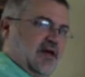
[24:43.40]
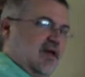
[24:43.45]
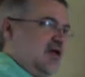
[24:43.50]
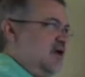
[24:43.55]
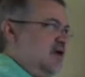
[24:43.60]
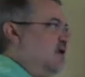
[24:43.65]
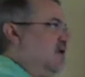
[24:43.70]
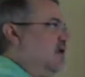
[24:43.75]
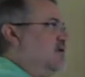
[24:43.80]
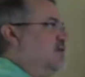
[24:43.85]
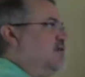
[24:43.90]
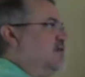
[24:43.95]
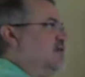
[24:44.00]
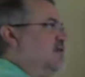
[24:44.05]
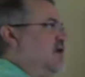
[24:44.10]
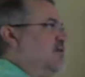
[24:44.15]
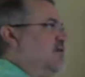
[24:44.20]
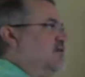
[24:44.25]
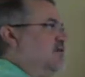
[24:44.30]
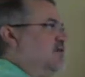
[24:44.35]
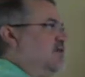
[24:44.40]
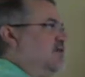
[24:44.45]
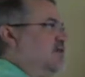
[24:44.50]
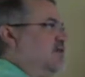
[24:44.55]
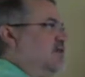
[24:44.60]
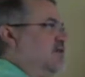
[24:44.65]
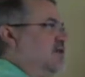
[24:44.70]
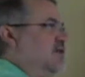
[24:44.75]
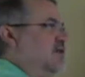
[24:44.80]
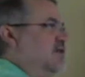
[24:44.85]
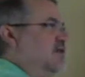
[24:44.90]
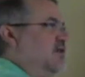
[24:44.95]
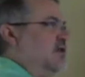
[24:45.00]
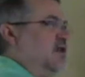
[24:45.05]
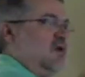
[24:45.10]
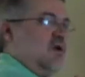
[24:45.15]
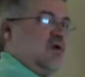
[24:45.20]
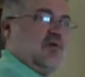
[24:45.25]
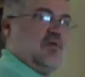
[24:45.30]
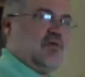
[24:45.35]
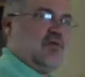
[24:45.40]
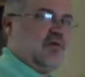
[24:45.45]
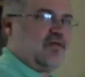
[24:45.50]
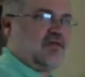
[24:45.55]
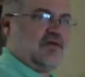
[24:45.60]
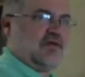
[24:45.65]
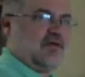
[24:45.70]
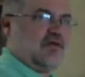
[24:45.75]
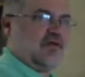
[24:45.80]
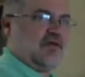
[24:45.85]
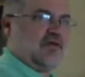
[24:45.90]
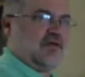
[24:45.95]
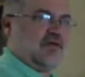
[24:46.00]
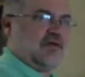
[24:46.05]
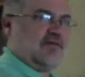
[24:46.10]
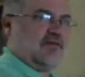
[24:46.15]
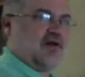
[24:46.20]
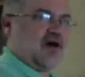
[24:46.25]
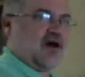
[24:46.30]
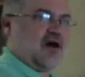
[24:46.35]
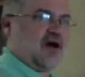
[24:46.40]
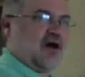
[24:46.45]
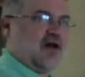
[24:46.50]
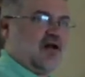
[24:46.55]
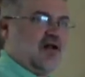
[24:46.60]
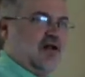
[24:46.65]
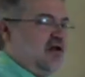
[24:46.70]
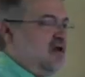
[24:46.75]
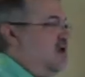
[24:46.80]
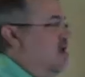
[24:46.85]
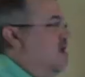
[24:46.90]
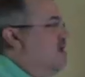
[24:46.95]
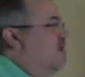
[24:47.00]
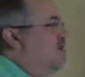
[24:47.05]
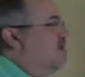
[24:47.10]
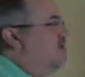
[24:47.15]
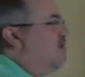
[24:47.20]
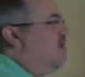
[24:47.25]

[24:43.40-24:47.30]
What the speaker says: gets substituted with the nucleophile. So